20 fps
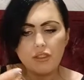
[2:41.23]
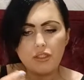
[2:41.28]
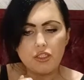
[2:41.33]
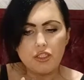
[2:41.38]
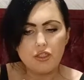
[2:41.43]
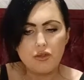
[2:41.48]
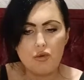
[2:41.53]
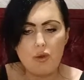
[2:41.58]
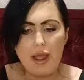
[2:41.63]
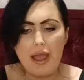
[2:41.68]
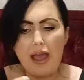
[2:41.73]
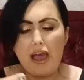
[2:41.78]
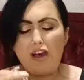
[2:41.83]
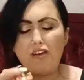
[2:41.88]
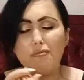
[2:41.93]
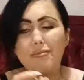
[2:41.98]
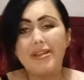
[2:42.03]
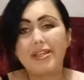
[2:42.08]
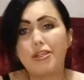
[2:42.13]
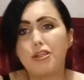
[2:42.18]
So I
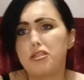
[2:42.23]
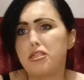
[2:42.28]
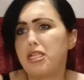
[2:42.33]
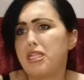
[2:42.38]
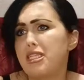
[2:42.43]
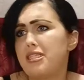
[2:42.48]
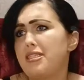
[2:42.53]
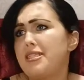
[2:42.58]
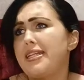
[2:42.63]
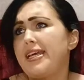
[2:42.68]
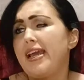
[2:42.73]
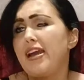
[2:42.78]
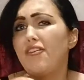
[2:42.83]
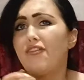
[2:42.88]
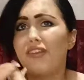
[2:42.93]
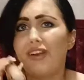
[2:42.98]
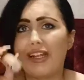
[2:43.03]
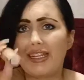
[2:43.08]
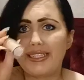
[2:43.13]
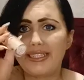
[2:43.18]
have been using it today. I
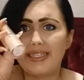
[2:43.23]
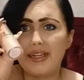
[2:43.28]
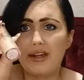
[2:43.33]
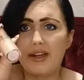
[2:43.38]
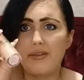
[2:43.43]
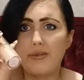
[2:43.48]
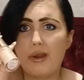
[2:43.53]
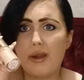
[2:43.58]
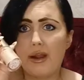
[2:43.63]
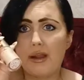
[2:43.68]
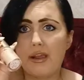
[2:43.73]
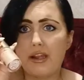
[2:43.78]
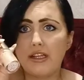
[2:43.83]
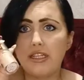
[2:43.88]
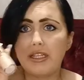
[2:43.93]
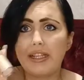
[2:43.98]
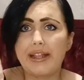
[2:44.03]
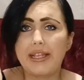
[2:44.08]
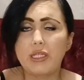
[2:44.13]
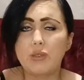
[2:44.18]
found it's nearly run out.
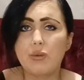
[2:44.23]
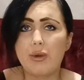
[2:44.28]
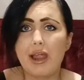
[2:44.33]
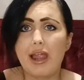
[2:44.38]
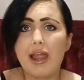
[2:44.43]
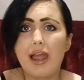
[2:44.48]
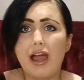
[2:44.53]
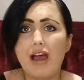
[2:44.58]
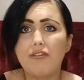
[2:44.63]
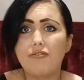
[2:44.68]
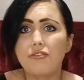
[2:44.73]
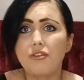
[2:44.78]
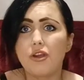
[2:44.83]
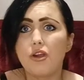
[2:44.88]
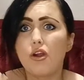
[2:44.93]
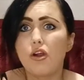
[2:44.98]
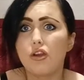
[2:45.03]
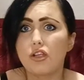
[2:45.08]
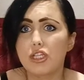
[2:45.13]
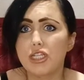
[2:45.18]
That's why I have to
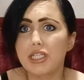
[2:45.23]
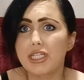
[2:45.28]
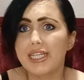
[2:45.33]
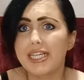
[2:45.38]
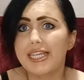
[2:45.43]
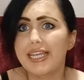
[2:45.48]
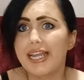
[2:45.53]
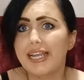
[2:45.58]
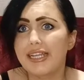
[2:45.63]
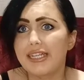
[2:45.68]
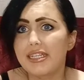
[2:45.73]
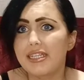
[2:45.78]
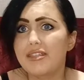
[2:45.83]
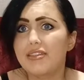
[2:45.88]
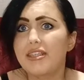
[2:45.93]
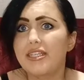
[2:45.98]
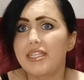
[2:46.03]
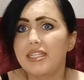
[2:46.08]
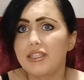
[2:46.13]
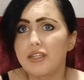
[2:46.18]
urgently get
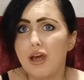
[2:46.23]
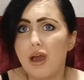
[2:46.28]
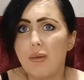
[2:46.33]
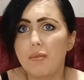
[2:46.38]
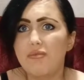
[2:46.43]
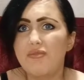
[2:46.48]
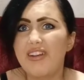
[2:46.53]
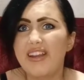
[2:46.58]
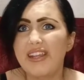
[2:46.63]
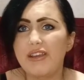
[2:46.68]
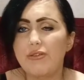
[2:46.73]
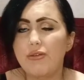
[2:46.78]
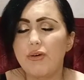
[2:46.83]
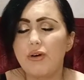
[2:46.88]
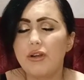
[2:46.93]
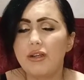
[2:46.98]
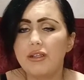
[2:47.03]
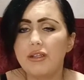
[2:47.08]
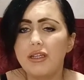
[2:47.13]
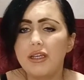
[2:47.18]
this video
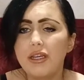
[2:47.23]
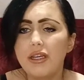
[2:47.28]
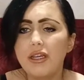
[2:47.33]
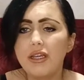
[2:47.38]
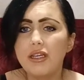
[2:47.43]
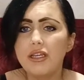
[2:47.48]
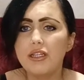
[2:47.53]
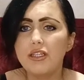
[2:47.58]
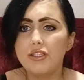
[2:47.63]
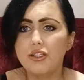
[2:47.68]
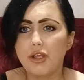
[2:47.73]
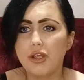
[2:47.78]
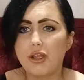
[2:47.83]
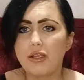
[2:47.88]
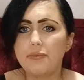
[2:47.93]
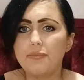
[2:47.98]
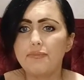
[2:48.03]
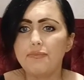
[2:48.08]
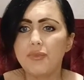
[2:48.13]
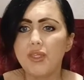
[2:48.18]
on
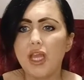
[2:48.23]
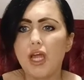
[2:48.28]
done.